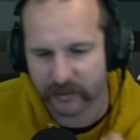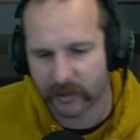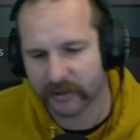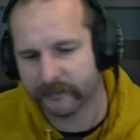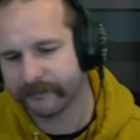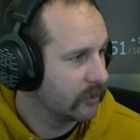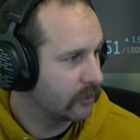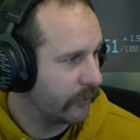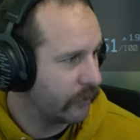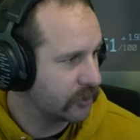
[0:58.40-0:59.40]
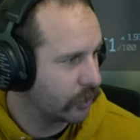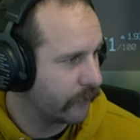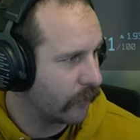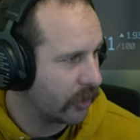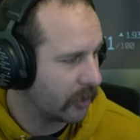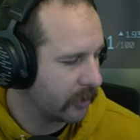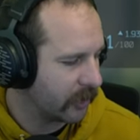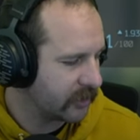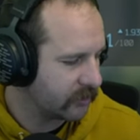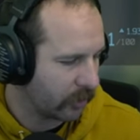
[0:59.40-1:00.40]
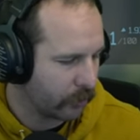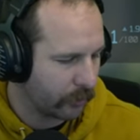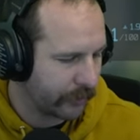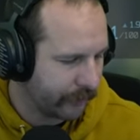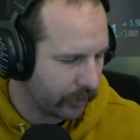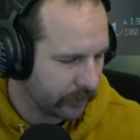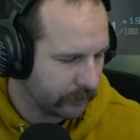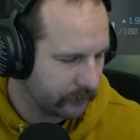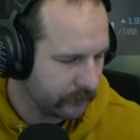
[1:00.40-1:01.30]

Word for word: one. My first time fighting him, at least. Like, properly fighting him.